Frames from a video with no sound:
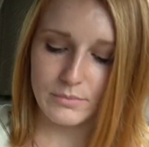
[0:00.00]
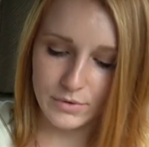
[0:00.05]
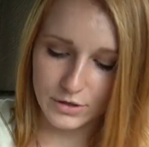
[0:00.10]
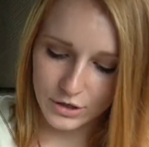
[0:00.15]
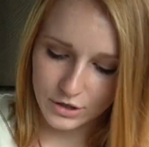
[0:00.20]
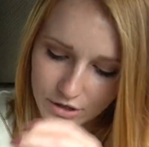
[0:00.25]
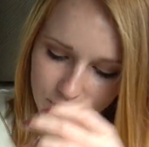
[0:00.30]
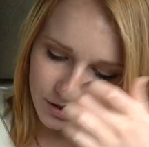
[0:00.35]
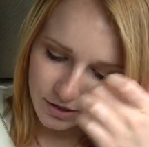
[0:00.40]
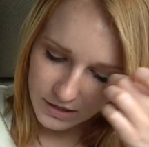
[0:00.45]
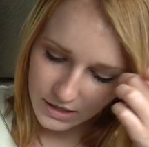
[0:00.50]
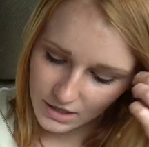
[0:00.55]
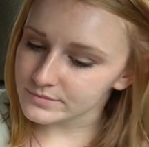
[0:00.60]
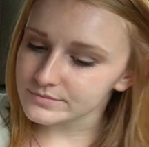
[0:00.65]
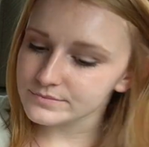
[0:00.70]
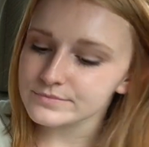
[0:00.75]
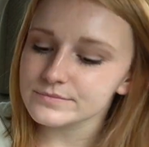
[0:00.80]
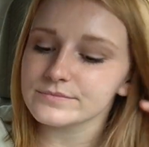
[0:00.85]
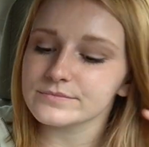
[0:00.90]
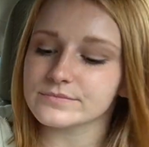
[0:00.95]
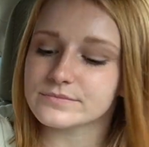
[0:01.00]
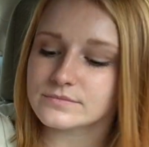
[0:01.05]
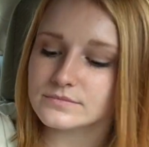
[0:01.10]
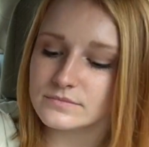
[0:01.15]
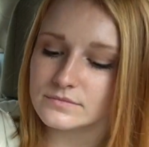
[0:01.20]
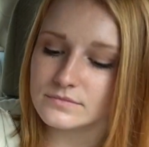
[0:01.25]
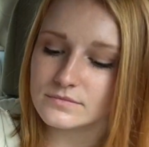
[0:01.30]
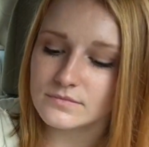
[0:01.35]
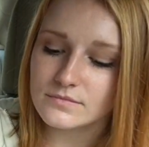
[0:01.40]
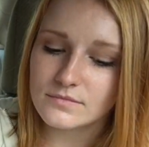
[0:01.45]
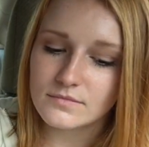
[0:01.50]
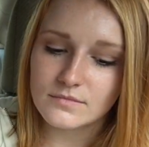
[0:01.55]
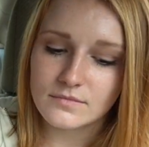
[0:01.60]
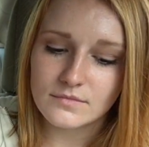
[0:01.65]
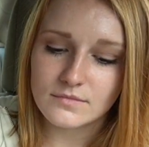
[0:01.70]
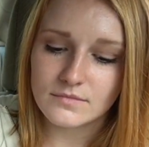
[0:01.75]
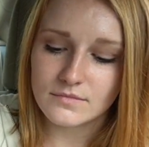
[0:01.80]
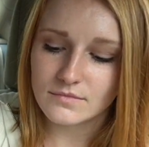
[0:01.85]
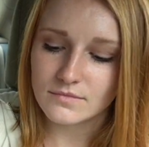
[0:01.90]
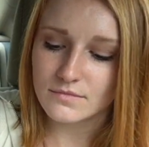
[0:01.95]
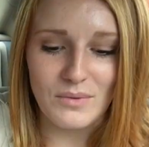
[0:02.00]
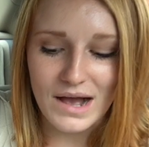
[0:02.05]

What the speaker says: (not speaking)